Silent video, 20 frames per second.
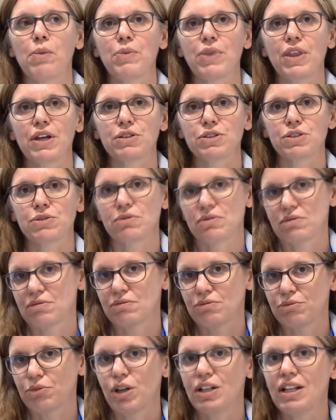There's
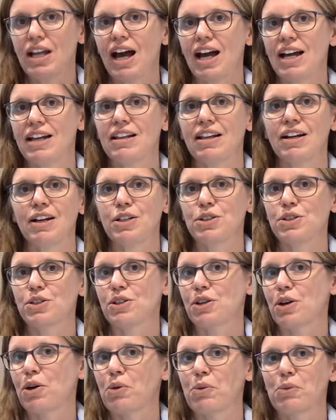one highlight
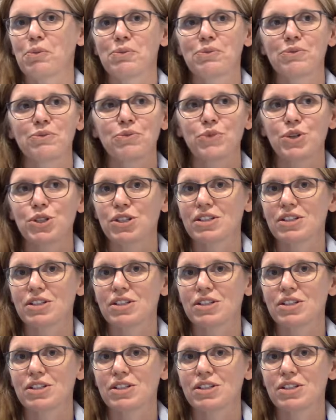which